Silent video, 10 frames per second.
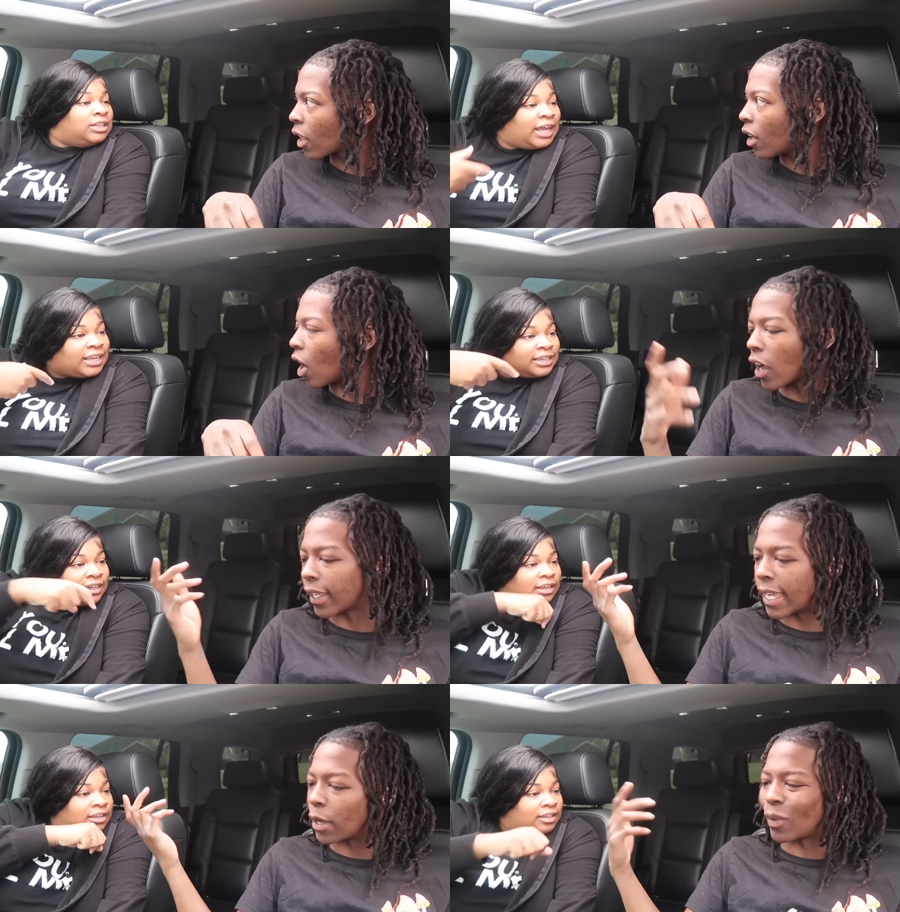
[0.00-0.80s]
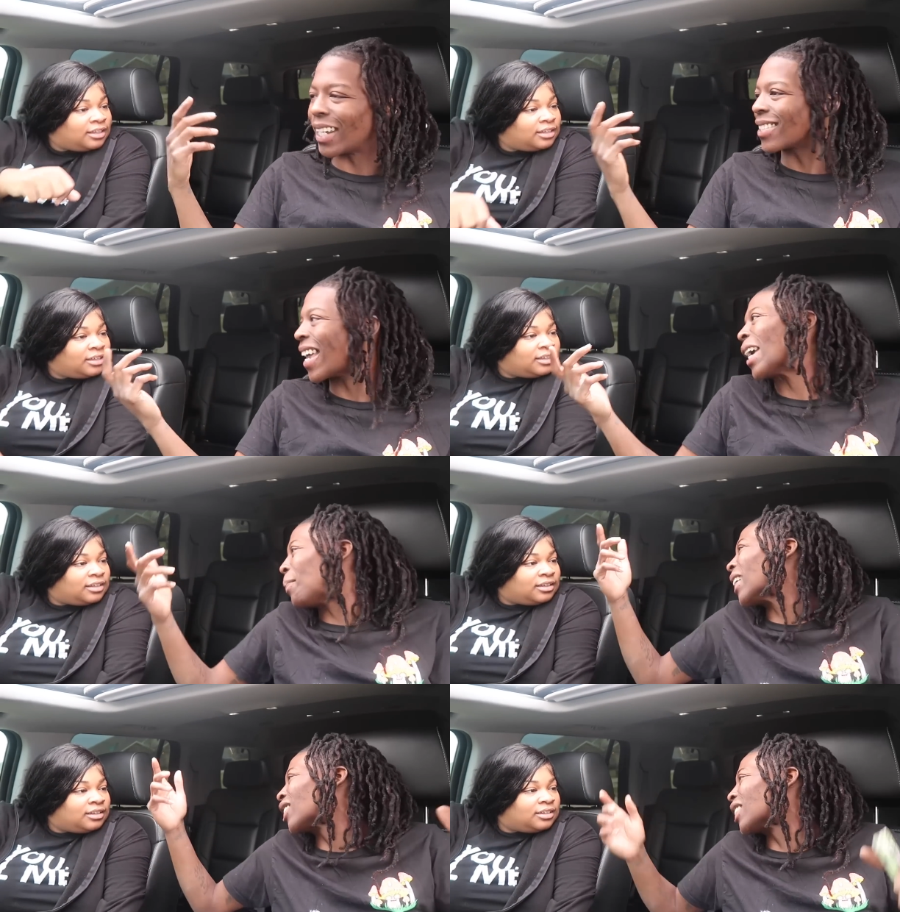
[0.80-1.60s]
Speaker 1: Like uh, he ain't, we didn't take
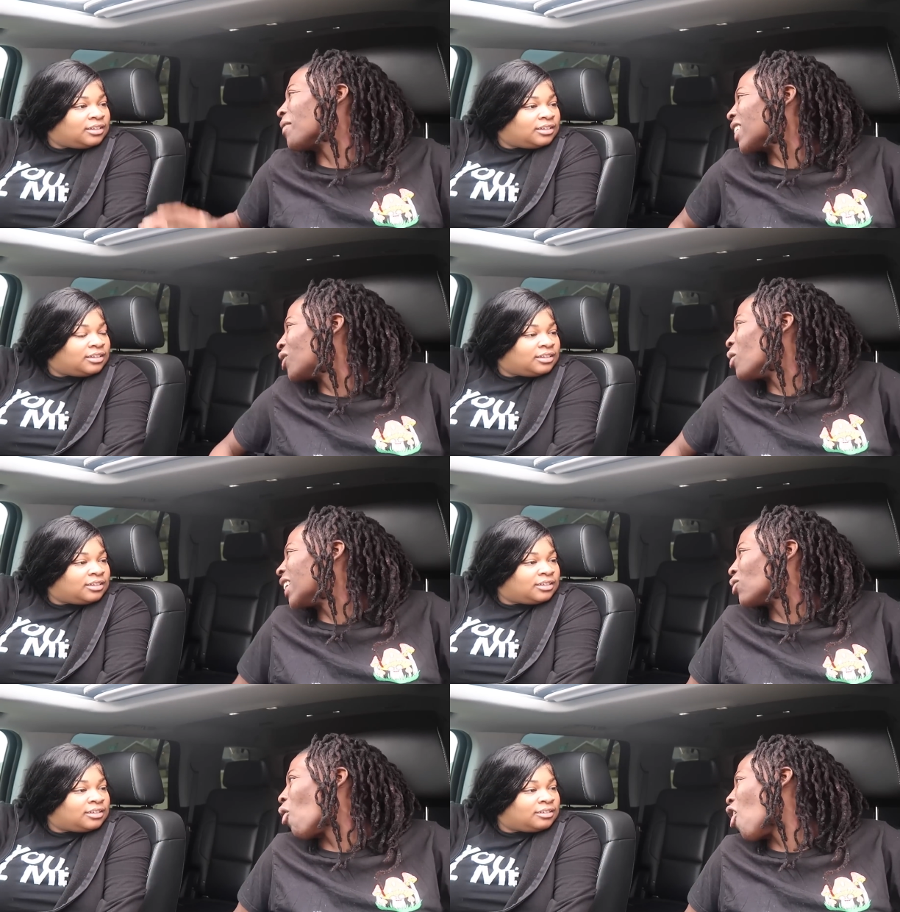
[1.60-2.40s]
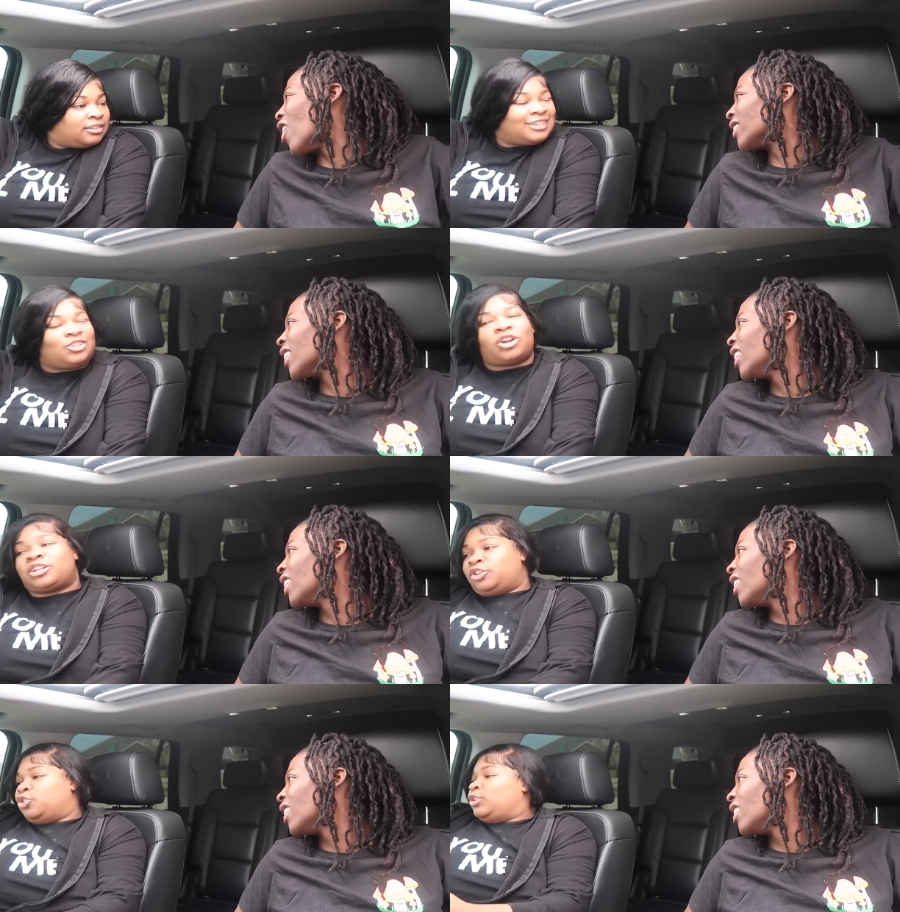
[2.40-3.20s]
pictures of us doing his walls.
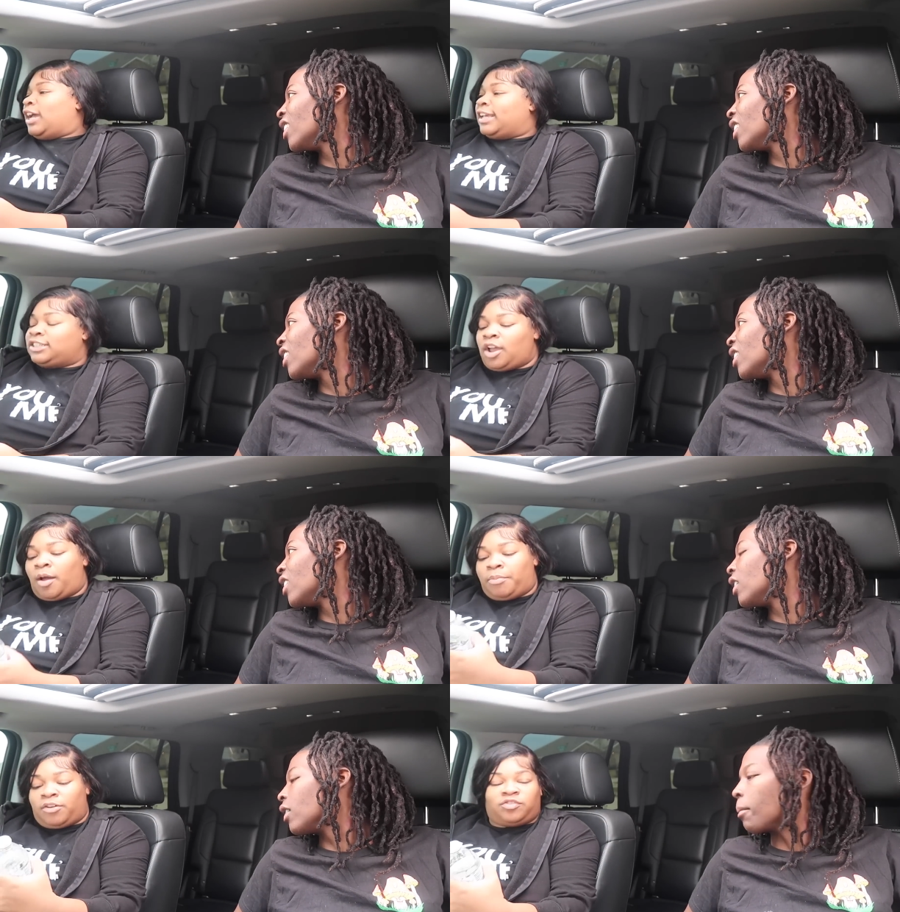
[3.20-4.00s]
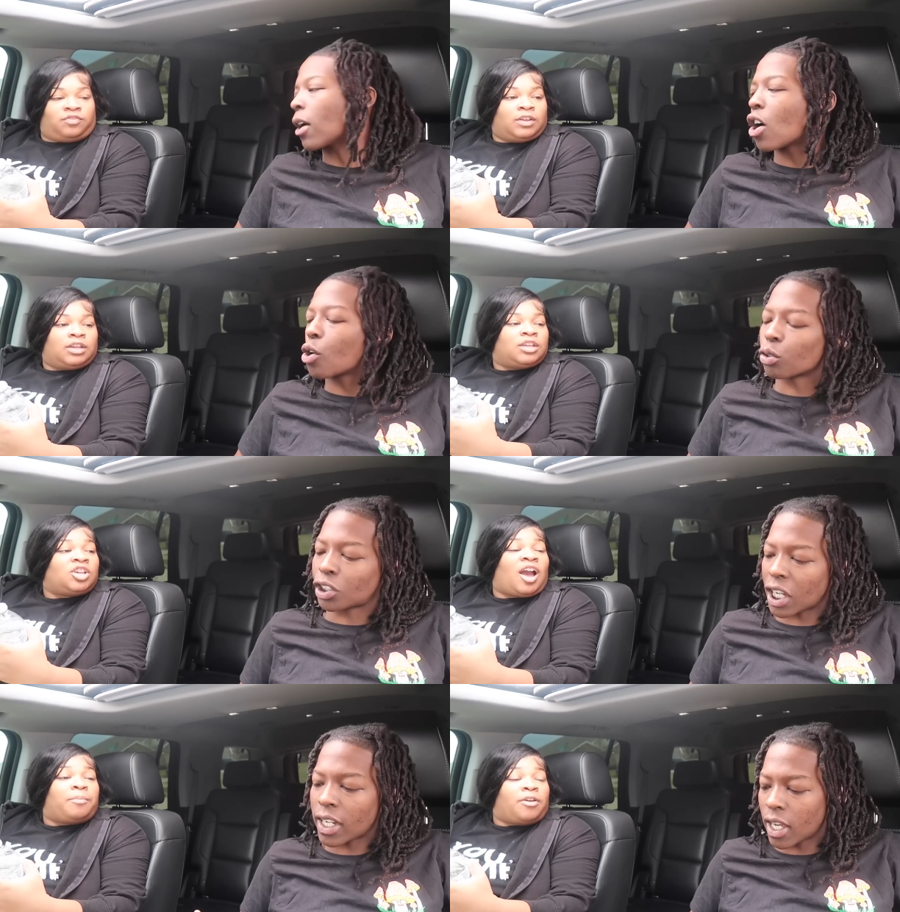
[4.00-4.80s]
Jordan, you yes, y'all both Bro,
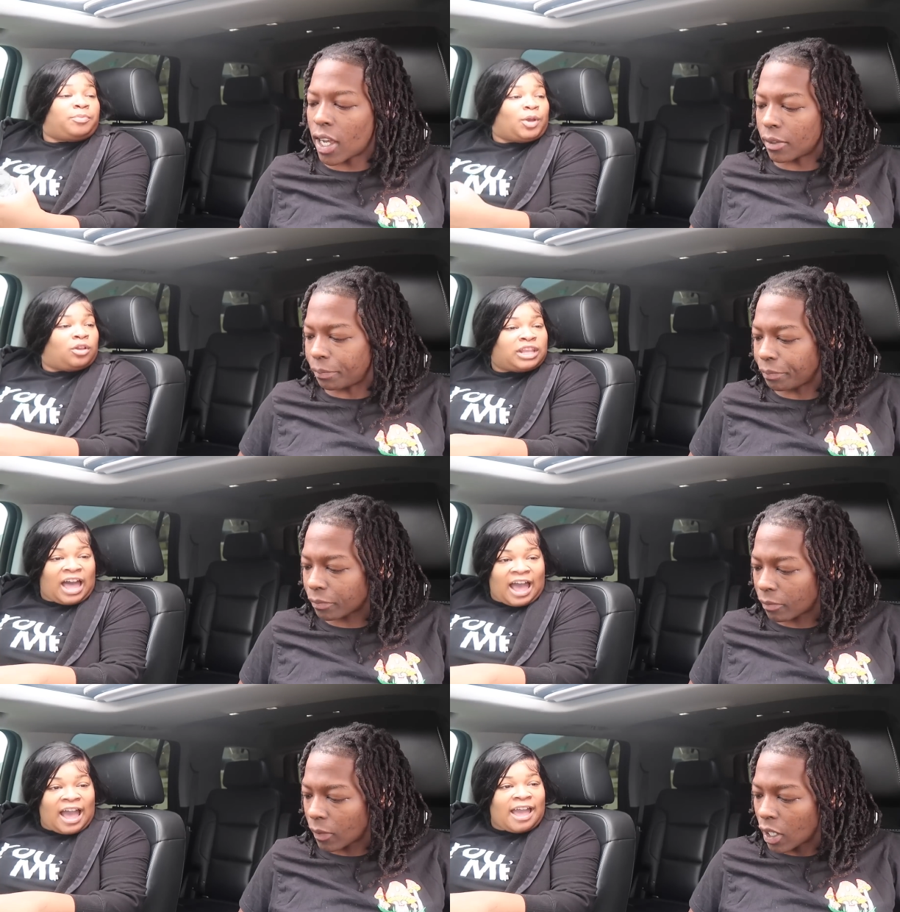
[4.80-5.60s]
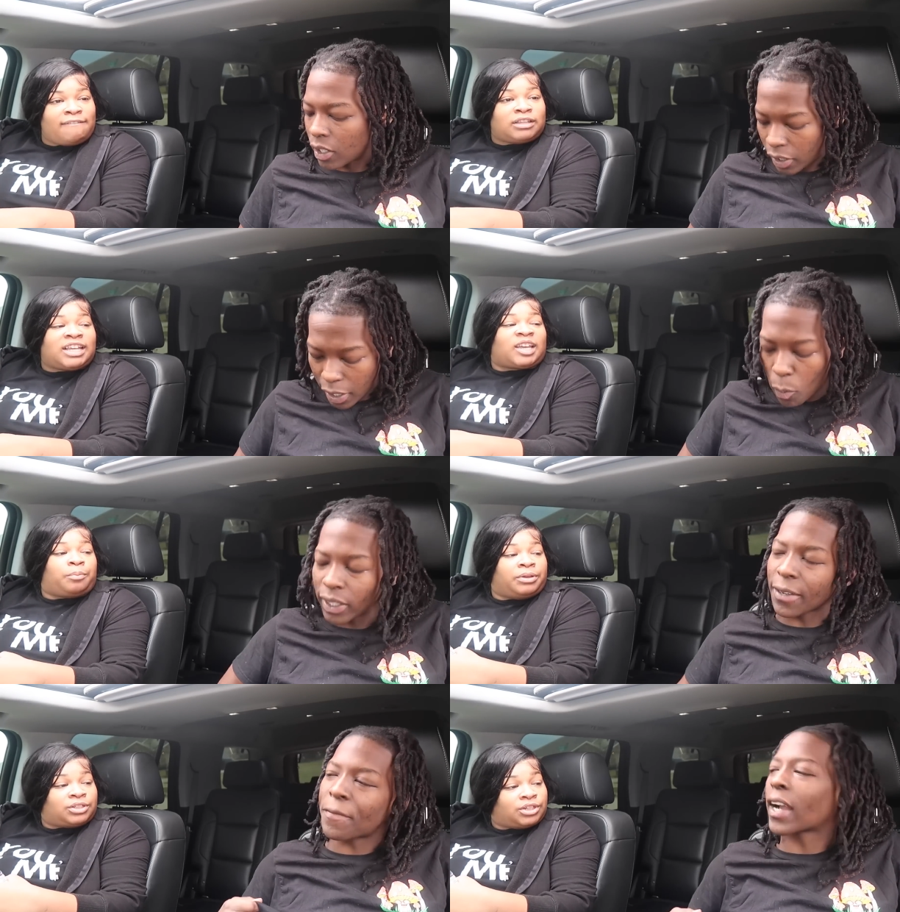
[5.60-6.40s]
y'all both up. be on live. Liyah,
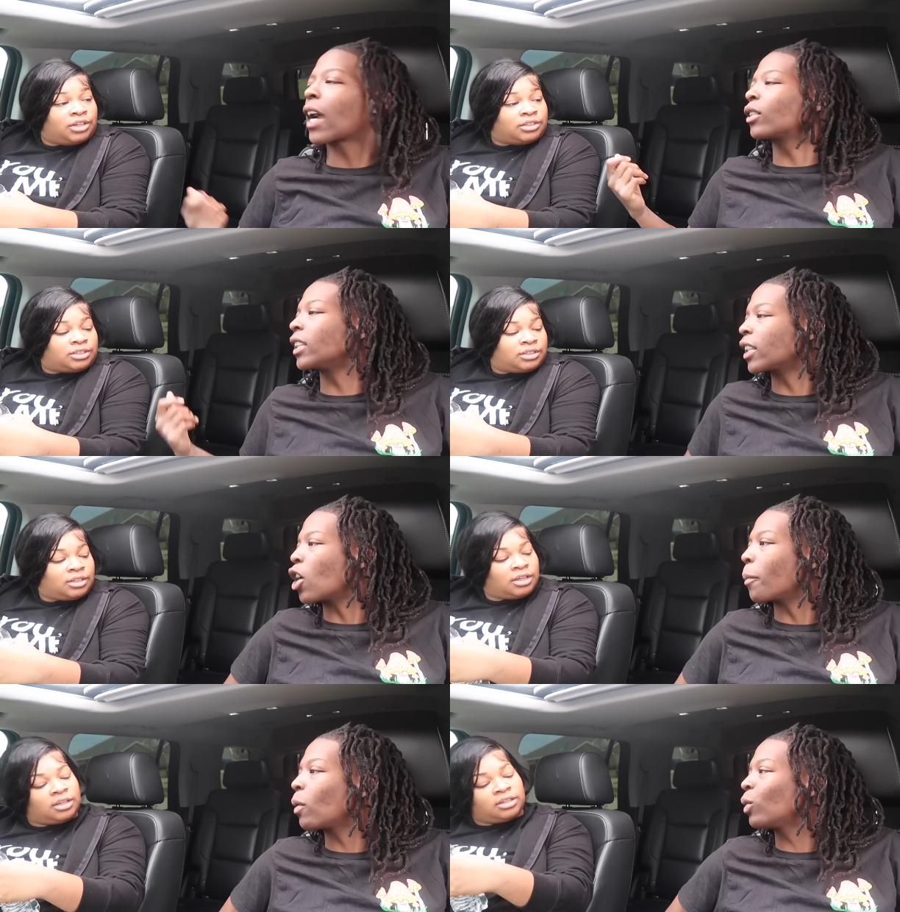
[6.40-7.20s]
what the fuck else is it gonna be?